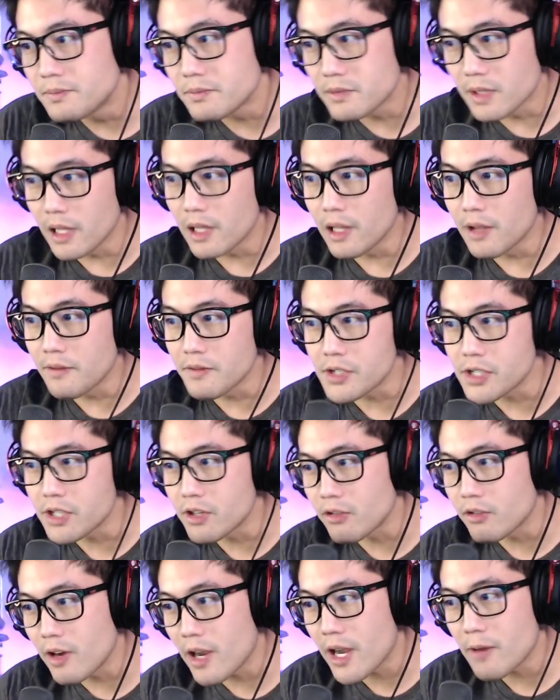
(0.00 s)
I love
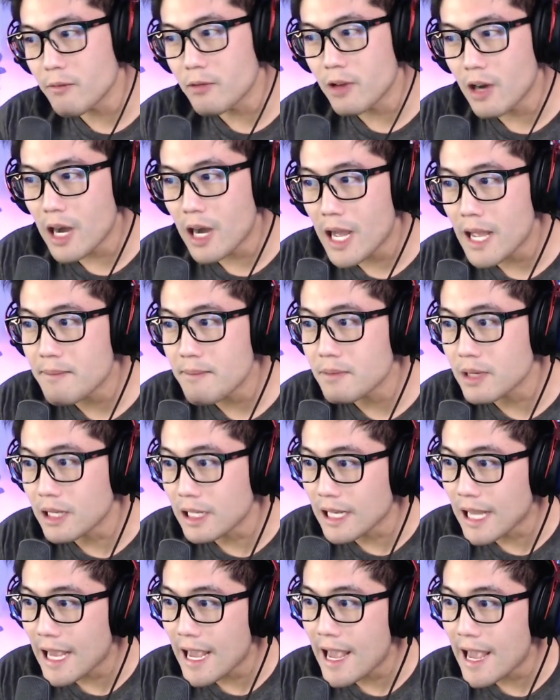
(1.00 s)
Chill Ryan. Well, I'm
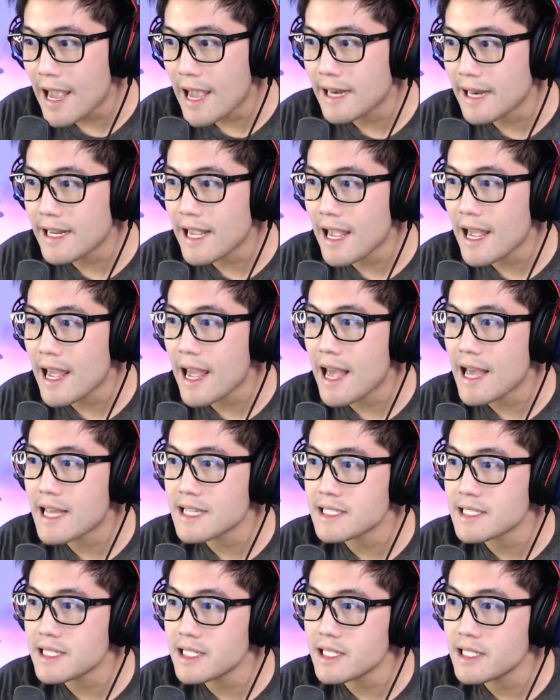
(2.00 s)
glad,
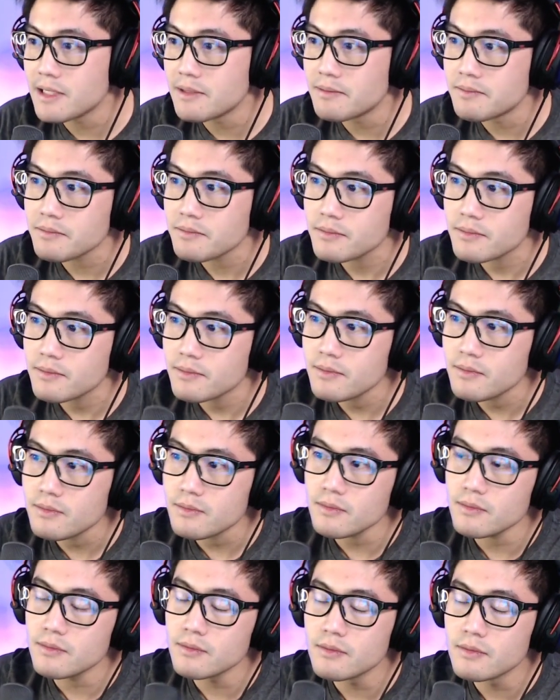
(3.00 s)
Azzy.
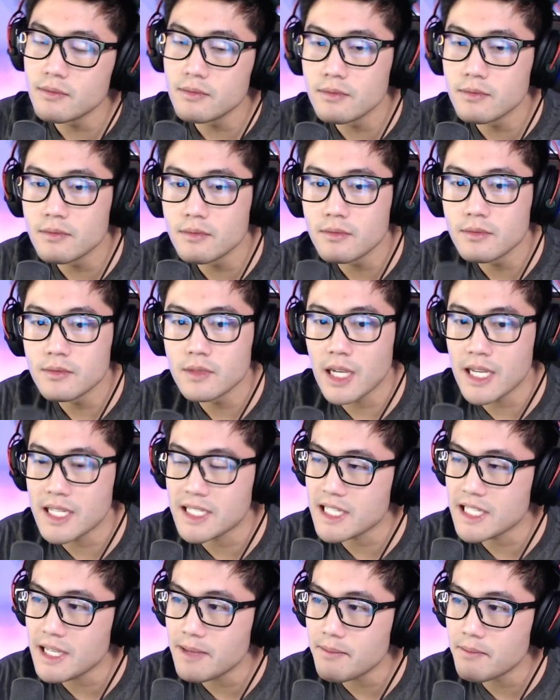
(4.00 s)

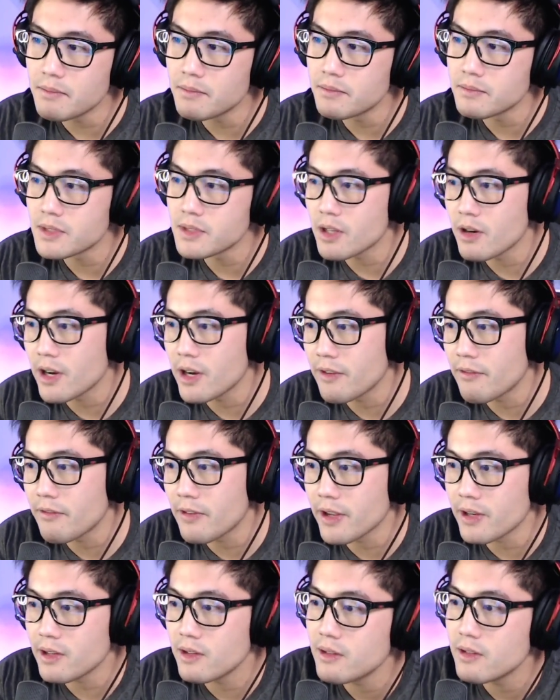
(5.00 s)
Azim. Sorry if
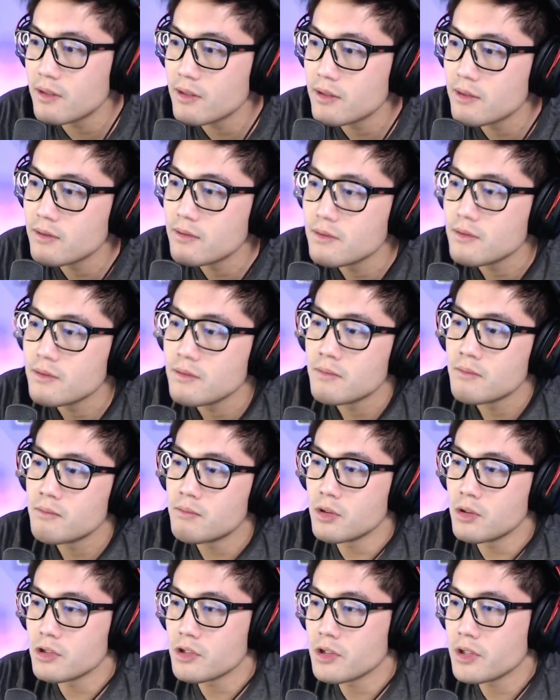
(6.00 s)
I
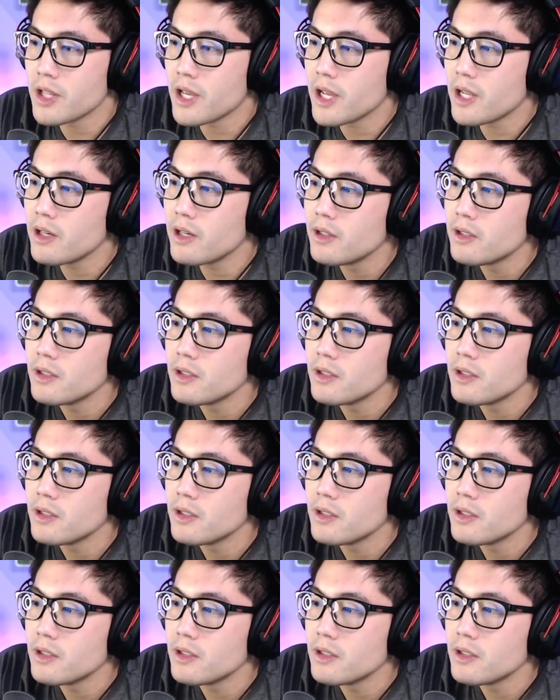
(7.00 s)
butchered that.